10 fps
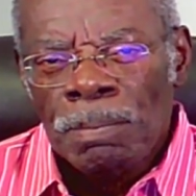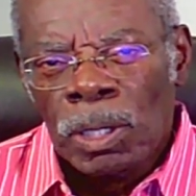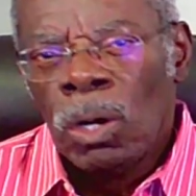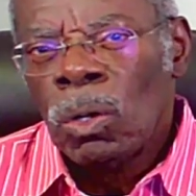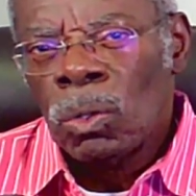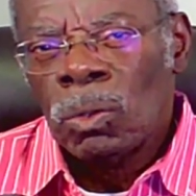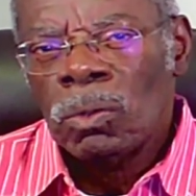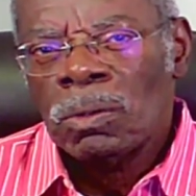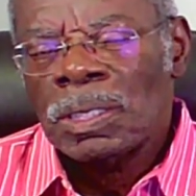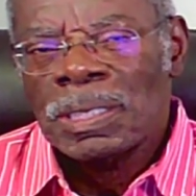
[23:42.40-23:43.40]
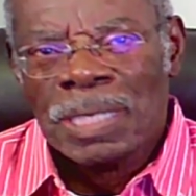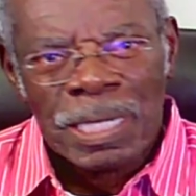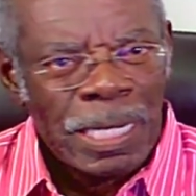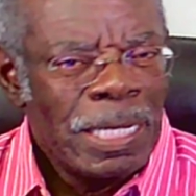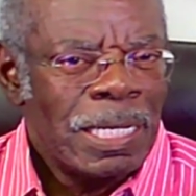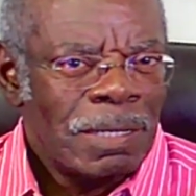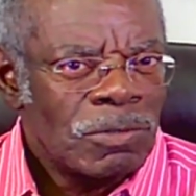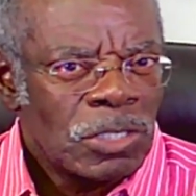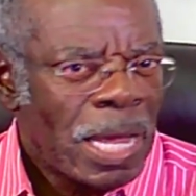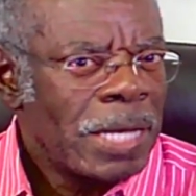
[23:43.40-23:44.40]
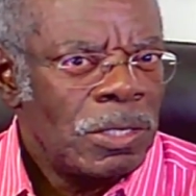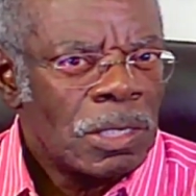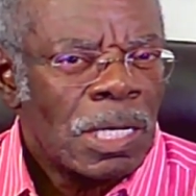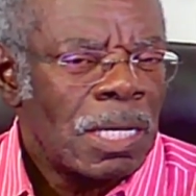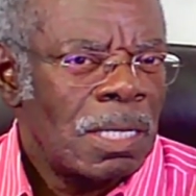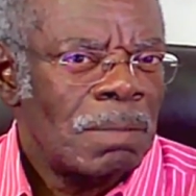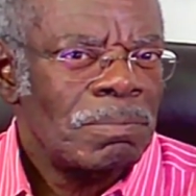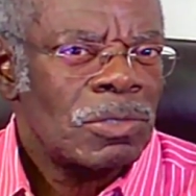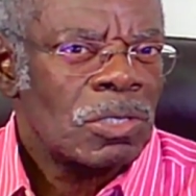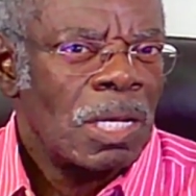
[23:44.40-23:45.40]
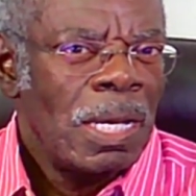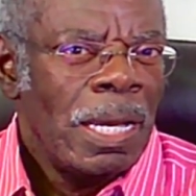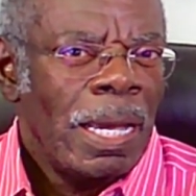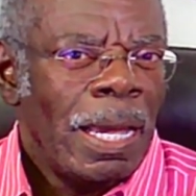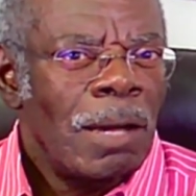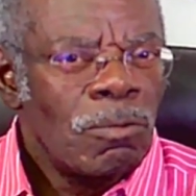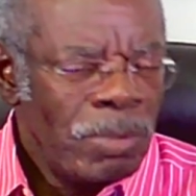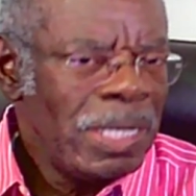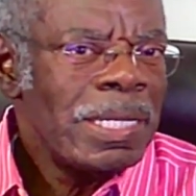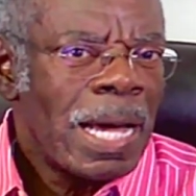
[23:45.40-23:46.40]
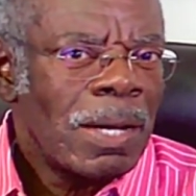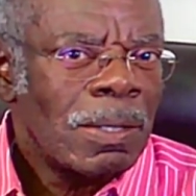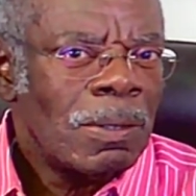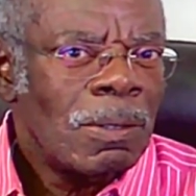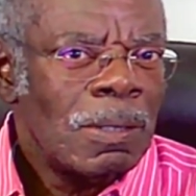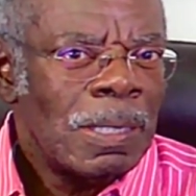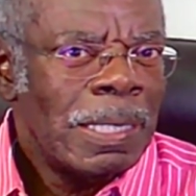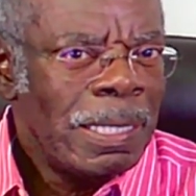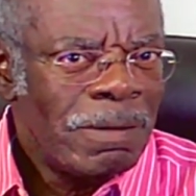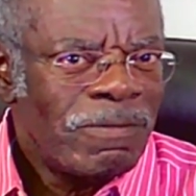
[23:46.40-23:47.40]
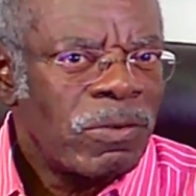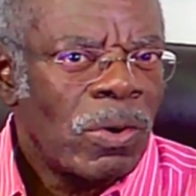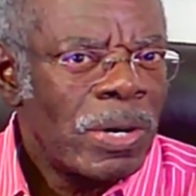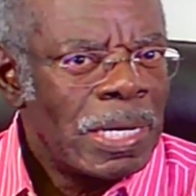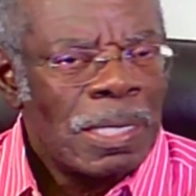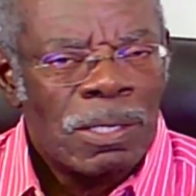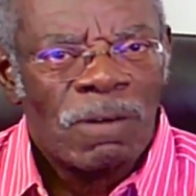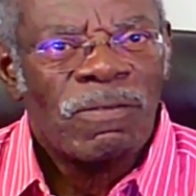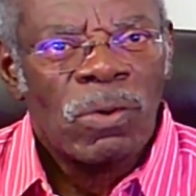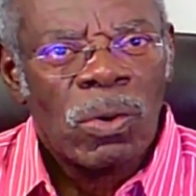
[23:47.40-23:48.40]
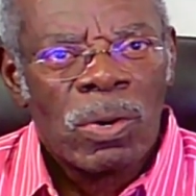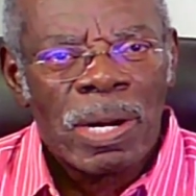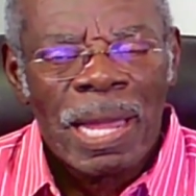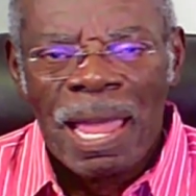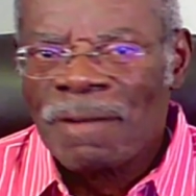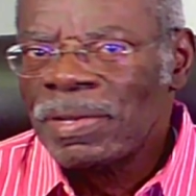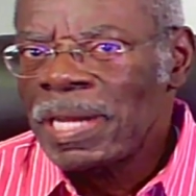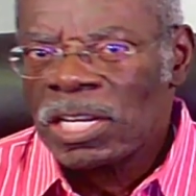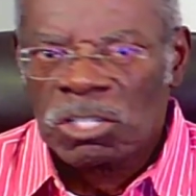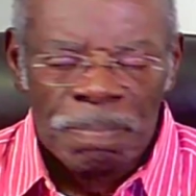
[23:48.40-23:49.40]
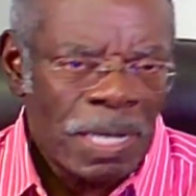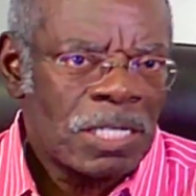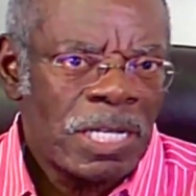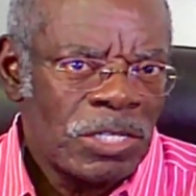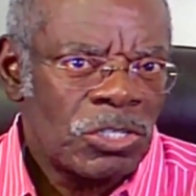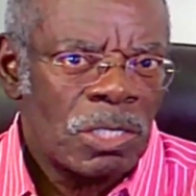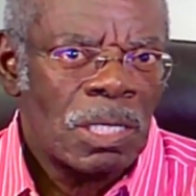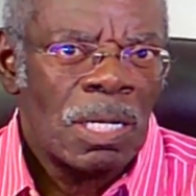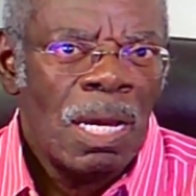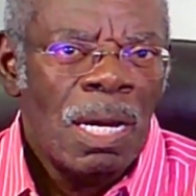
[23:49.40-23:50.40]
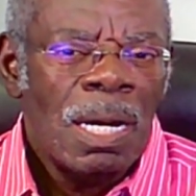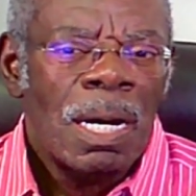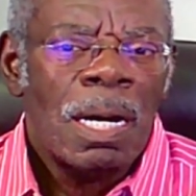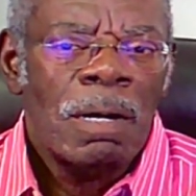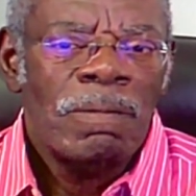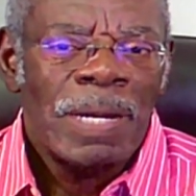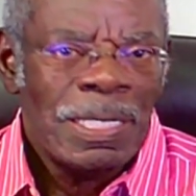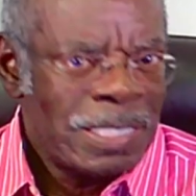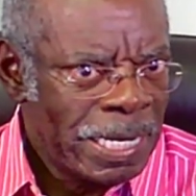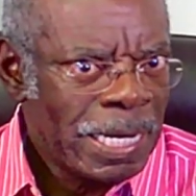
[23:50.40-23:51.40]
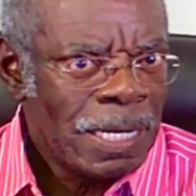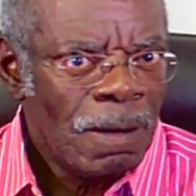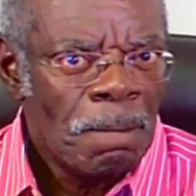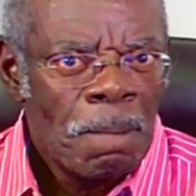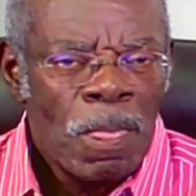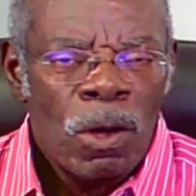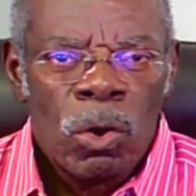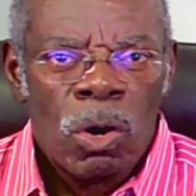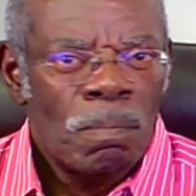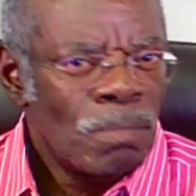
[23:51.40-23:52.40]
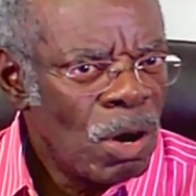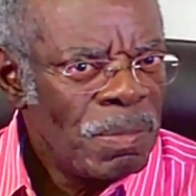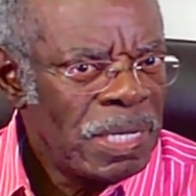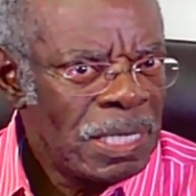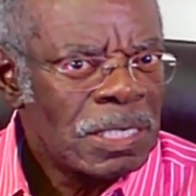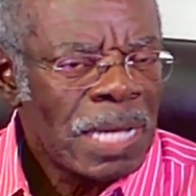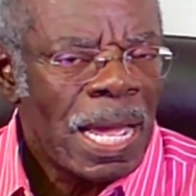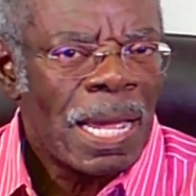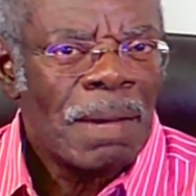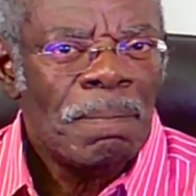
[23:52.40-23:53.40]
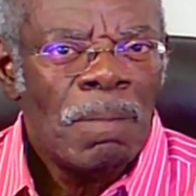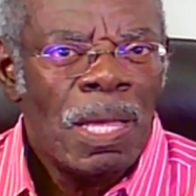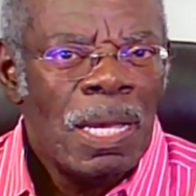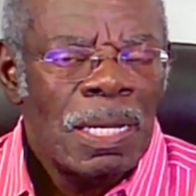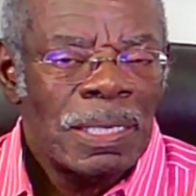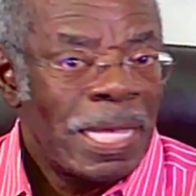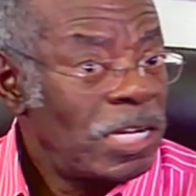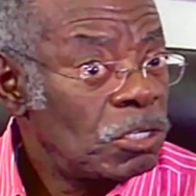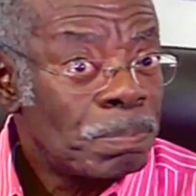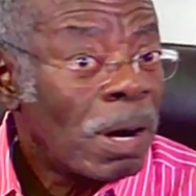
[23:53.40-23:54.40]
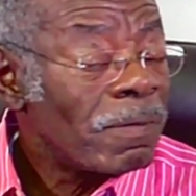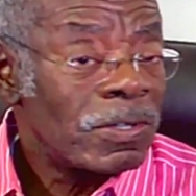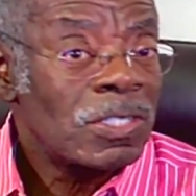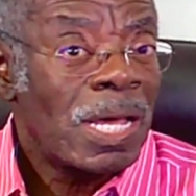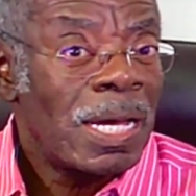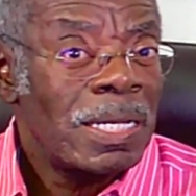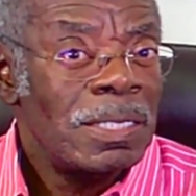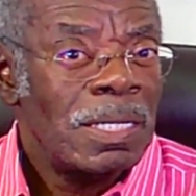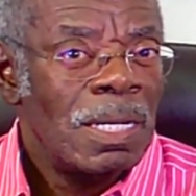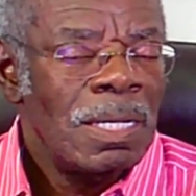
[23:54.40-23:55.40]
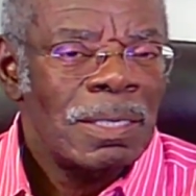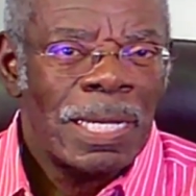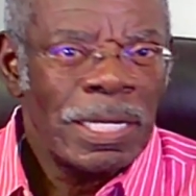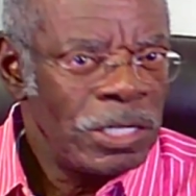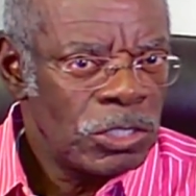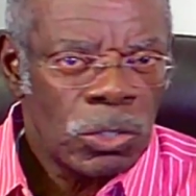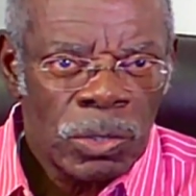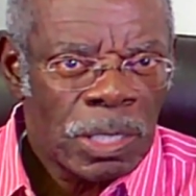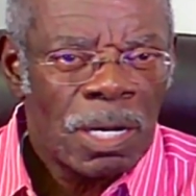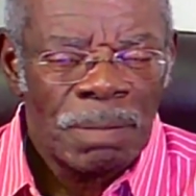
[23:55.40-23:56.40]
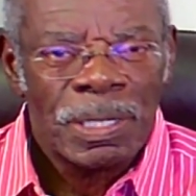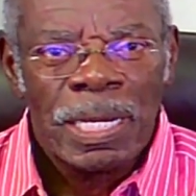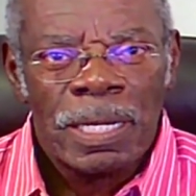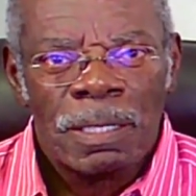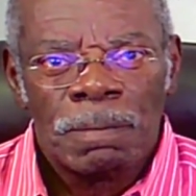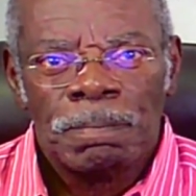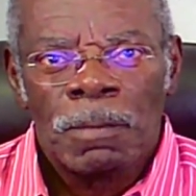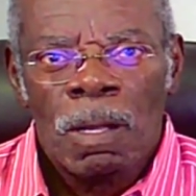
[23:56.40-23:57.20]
Behold, the King of Zion Comes. And we now live for and look for, have an expectation of a day or a moment in time that is prophesied that he's going to come again.